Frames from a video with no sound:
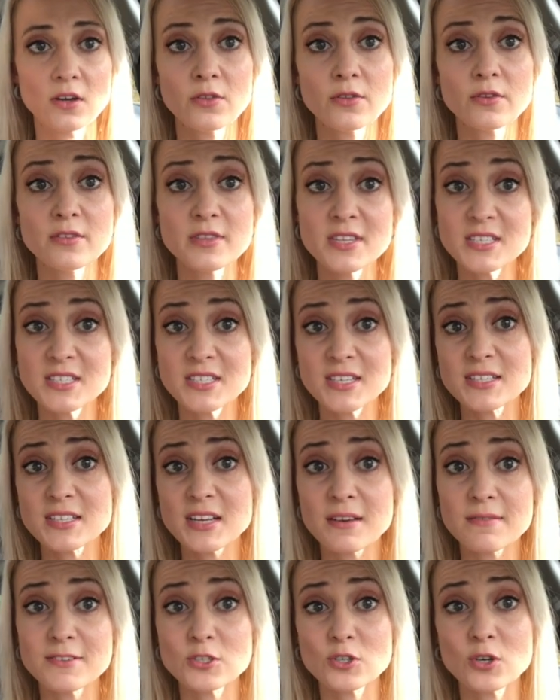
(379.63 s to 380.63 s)
Although this does
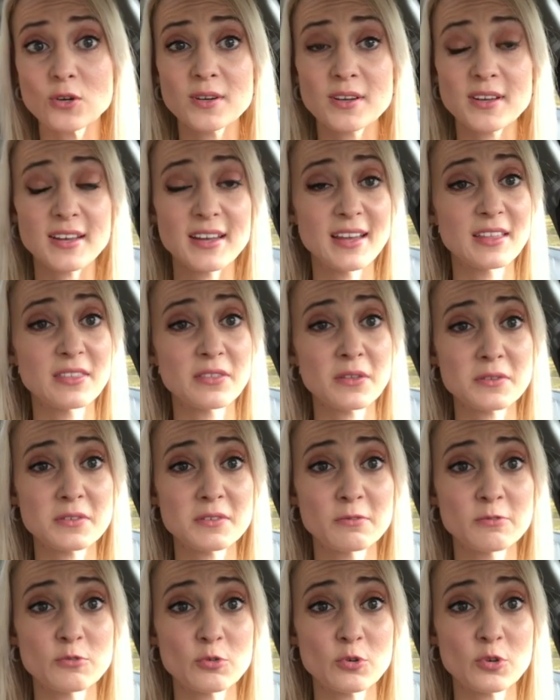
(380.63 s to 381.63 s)
have a trunk and
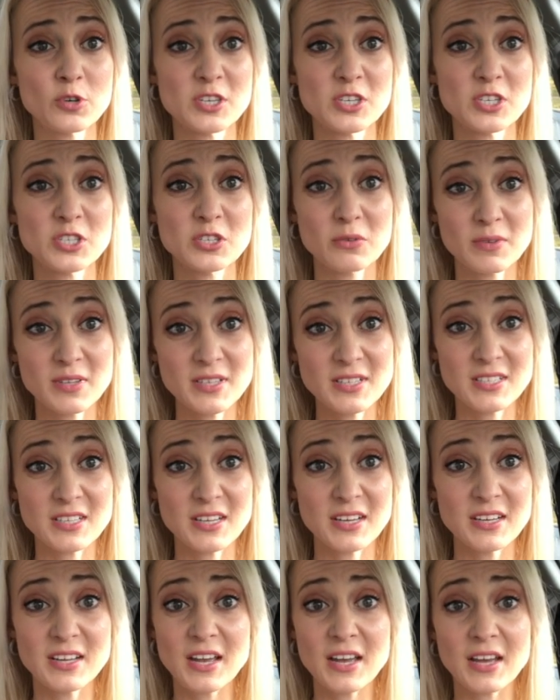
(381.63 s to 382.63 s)
lots of storage. So this,
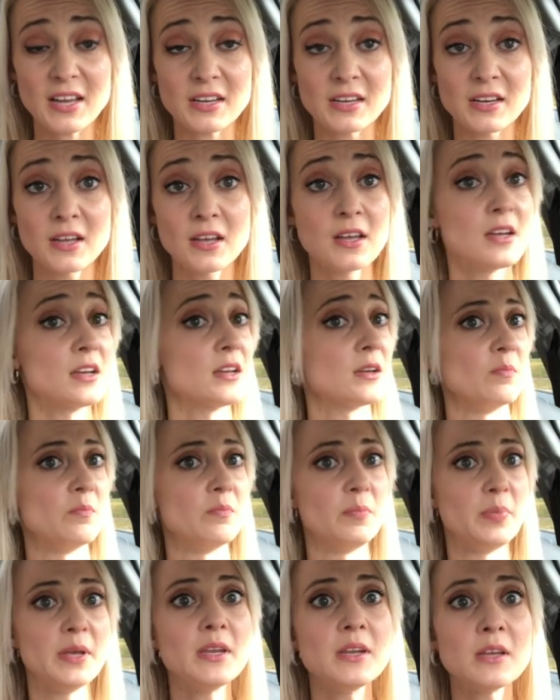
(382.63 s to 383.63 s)
again,
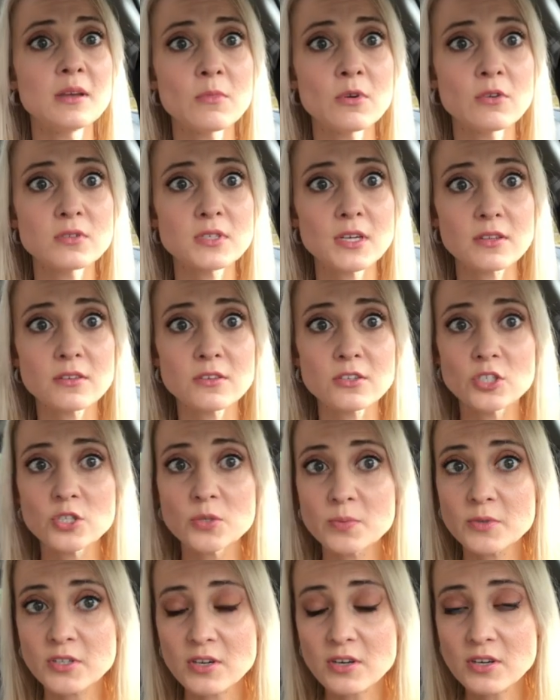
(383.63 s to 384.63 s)
beating most other
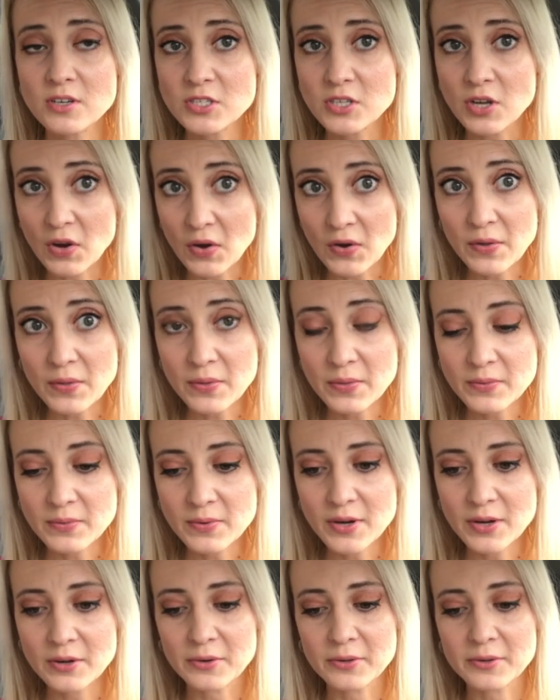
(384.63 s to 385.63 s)
supercars on the
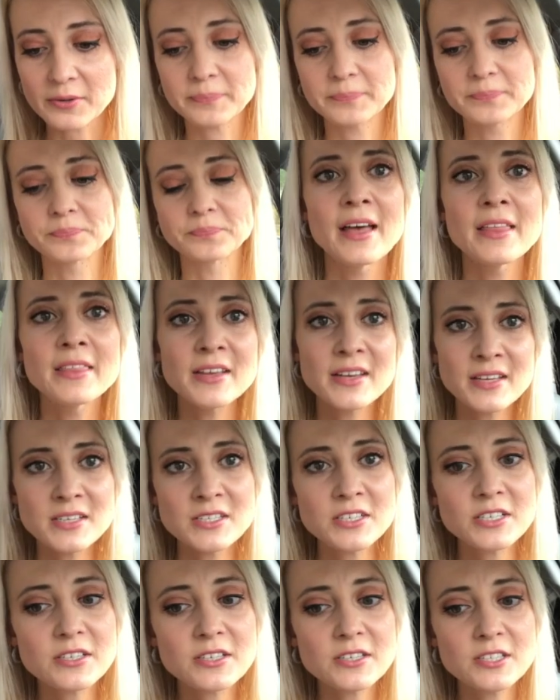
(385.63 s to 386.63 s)
road. And the
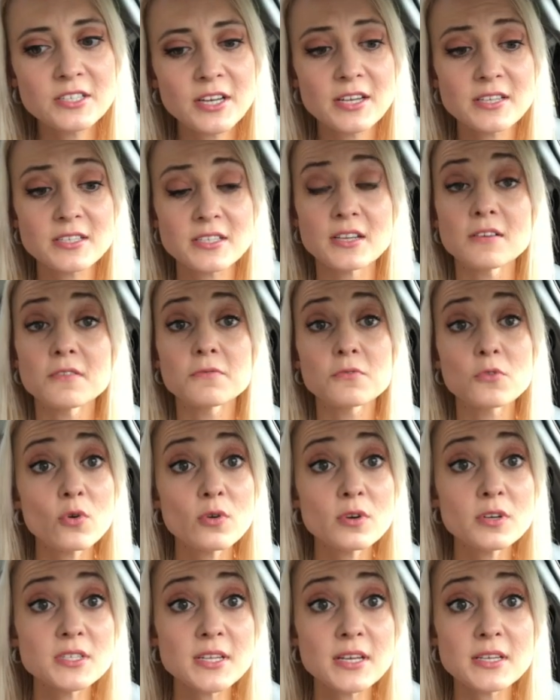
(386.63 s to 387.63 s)
interior is nice. It of
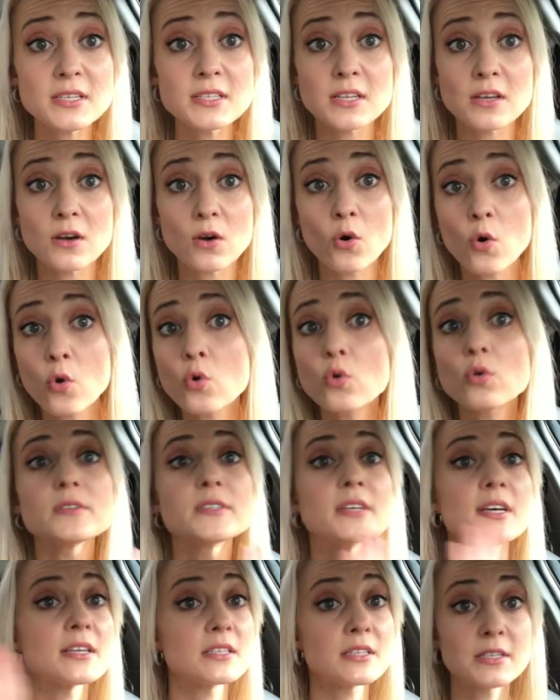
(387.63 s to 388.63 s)
course has the
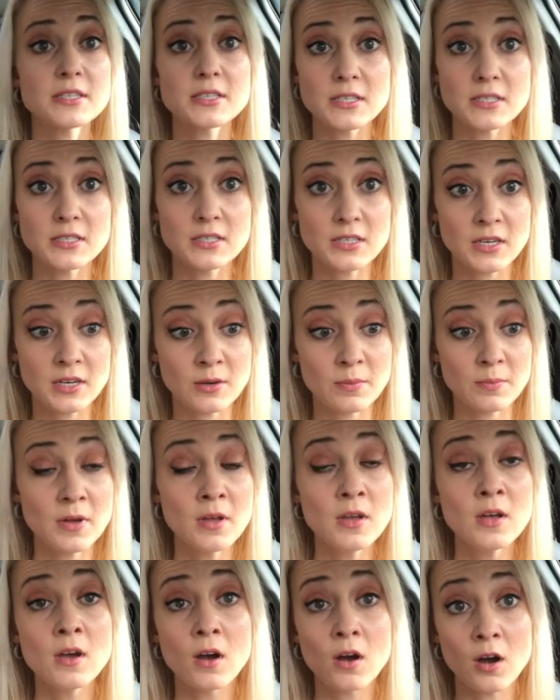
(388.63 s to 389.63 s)
whole Tesla system
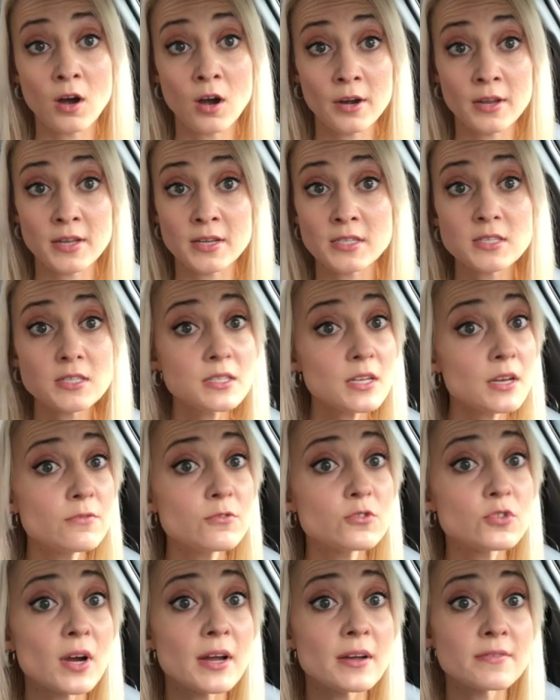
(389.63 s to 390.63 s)
on it.
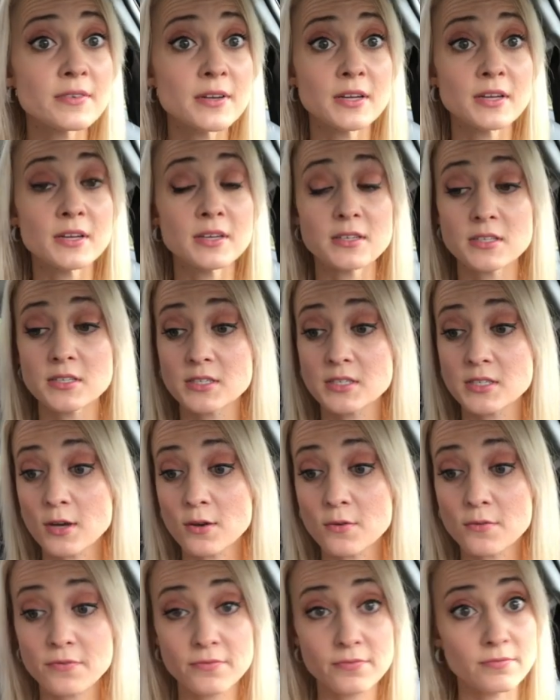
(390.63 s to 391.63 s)
Self-driving,
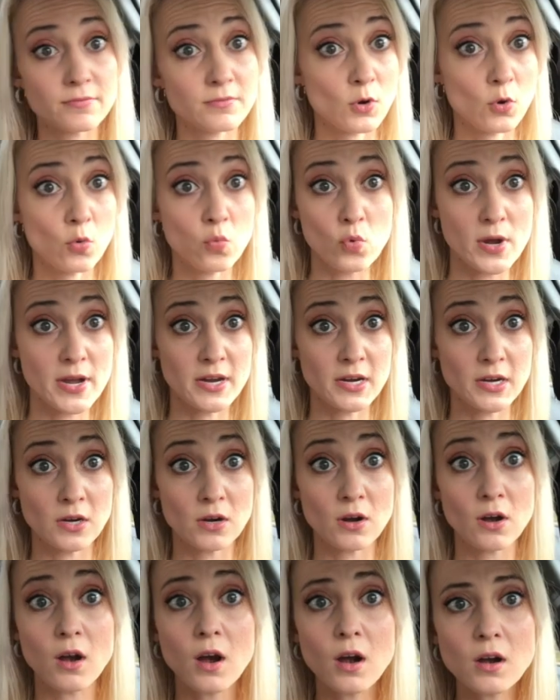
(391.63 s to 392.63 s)

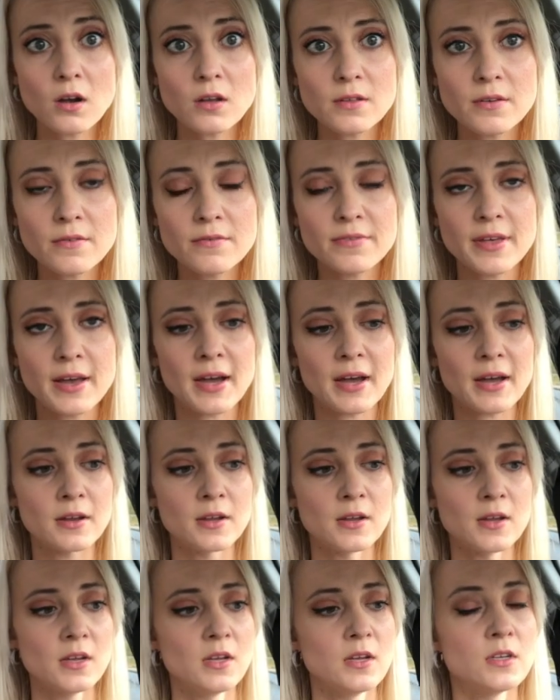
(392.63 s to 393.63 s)
self-aware, all of that.
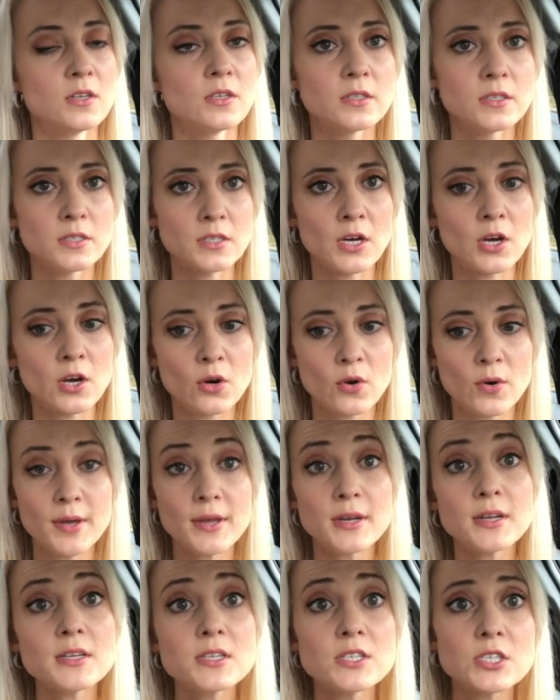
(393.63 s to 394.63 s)
So
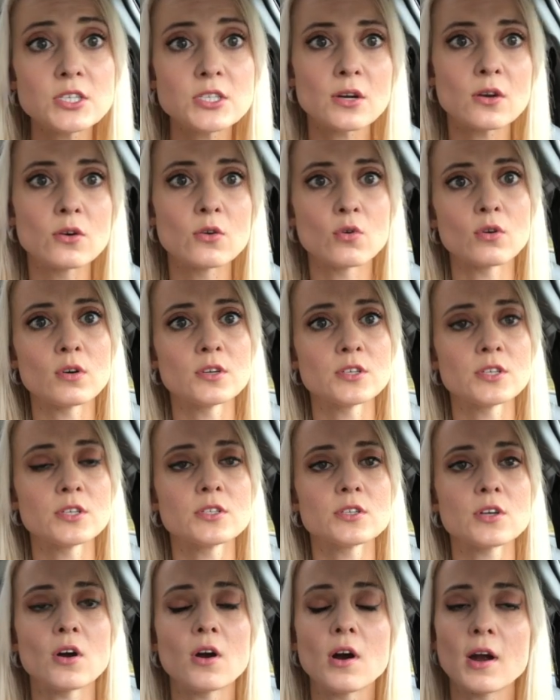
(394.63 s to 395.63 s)
it is just a
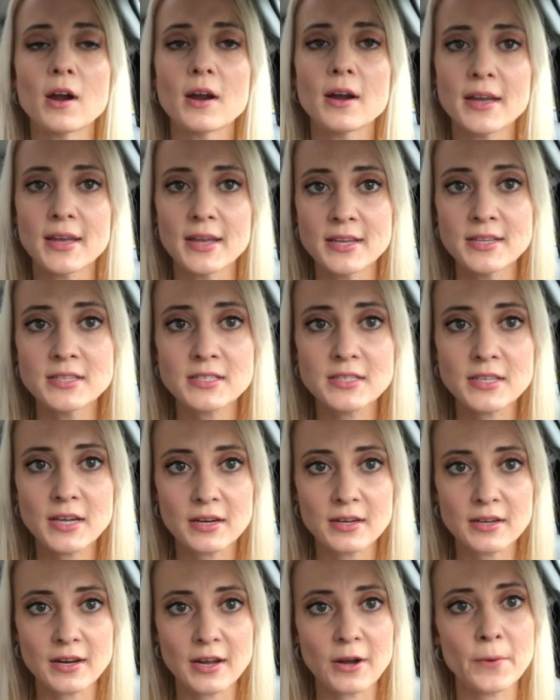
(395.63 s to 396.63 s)
gorgeous car
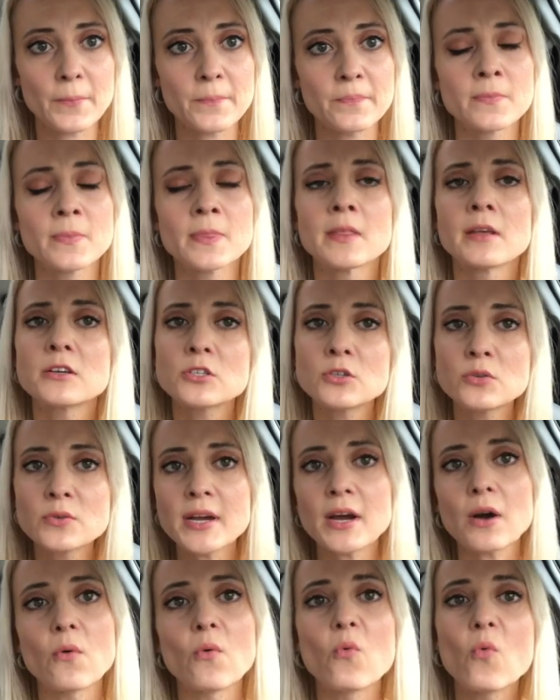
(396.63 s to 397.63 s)
inside and out. So
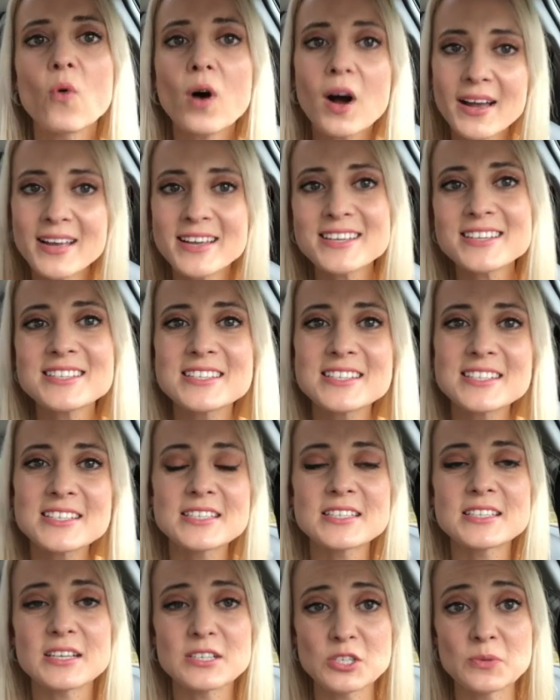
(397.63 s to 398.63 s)
now, why is
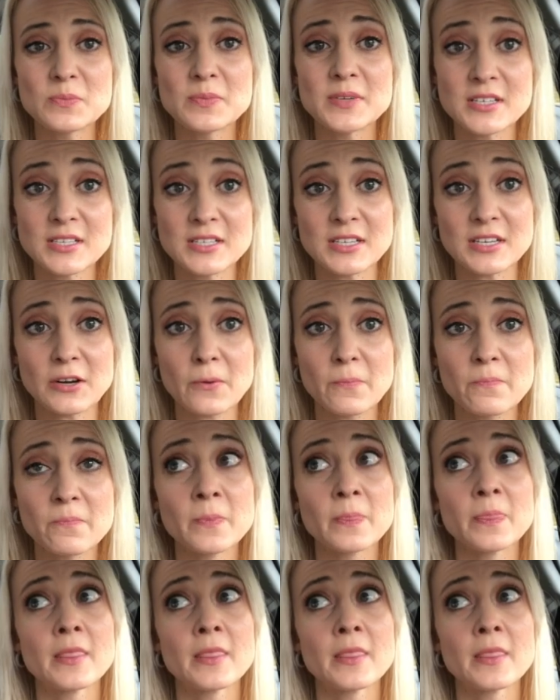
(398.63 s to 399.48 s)
this such a big deal?